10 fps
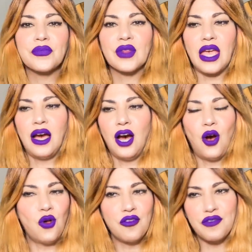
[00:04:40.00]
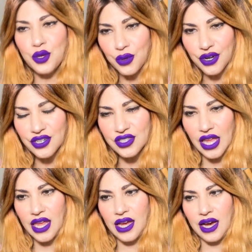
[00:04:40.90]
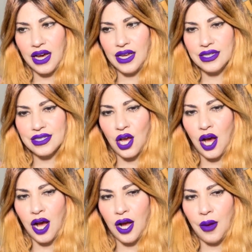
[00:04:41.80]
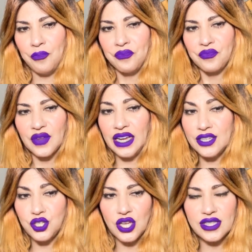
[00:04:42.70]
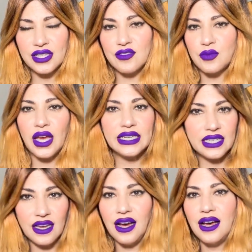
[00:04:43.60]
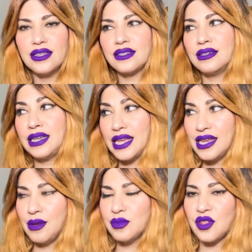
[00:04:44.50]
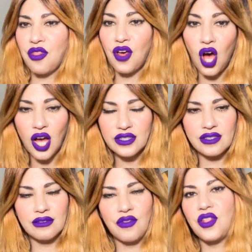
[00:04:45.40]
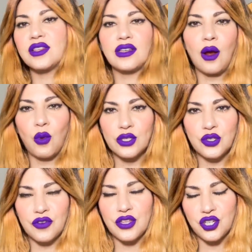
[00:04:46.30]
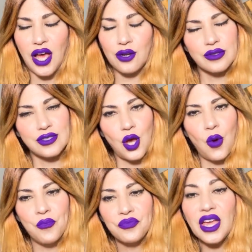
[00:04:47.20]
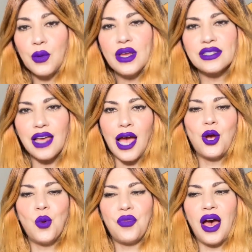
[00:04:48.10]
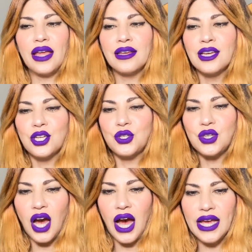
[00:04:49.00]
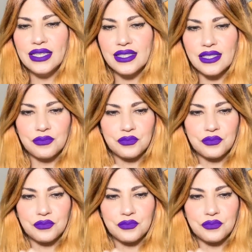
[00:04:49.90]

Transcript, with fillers: all the viewers, and it just gives me ideas and names and thoughts and things that I want to do for the channel. So anyways, I hope that you guys,